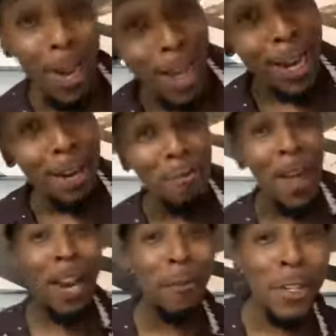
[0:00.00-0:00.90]
I'm, not in
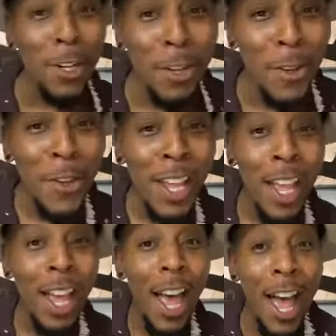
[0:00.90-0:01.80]
the fight with you.
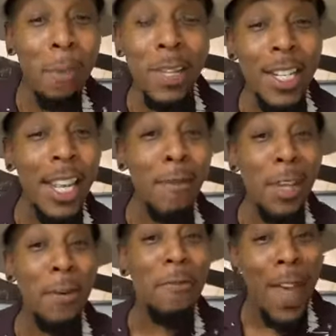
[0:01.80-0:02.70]
I'm just
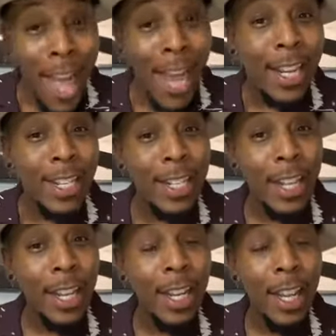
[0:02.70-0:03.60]
giving you
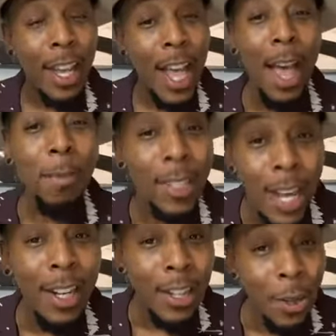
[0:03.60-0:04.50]
facts. I'm
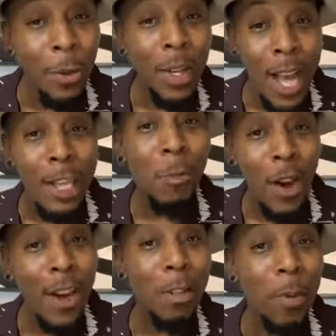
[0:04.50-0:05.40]
telling you,
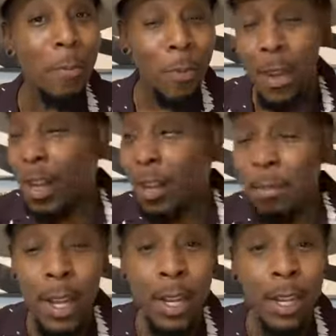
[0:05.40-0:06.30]
gospel artists been
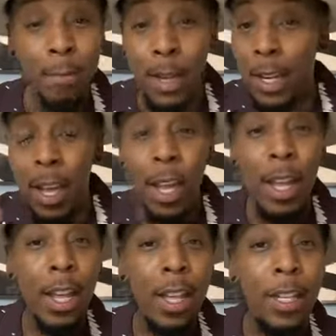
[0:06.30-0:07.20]
been been
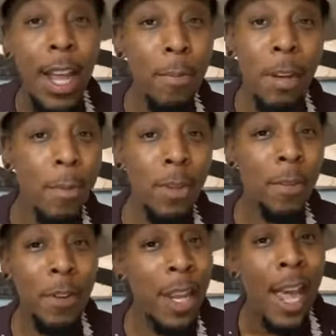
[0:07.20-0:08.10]
uh sampling
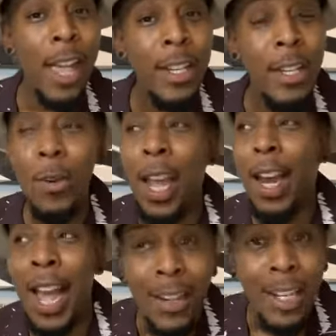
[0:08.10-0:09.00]
music for years. You
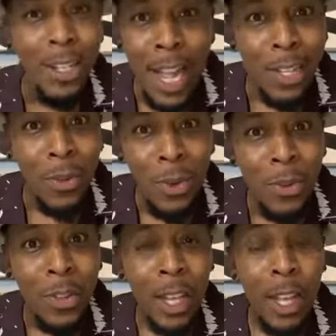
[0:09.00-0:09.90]
can't handle that
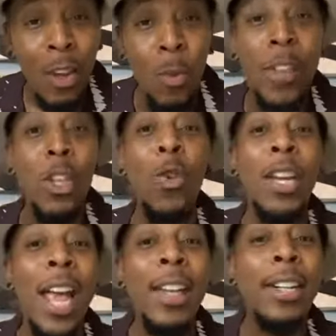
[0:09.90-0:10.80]
truth. Whether you
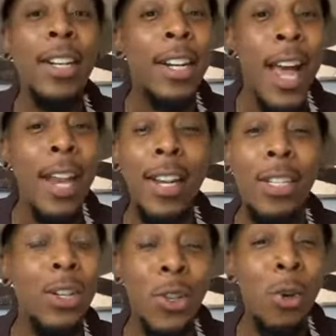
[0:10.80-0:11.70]
can handle it or not,
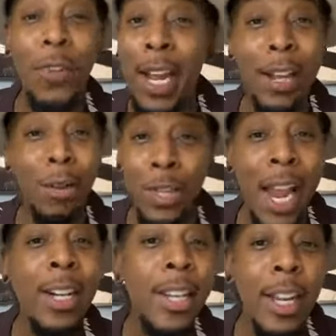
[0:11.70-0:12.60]
it's the truth. It ain't gonna
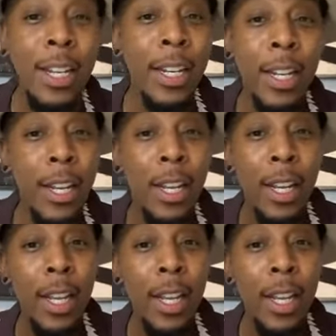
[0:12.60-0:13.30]
change nothing.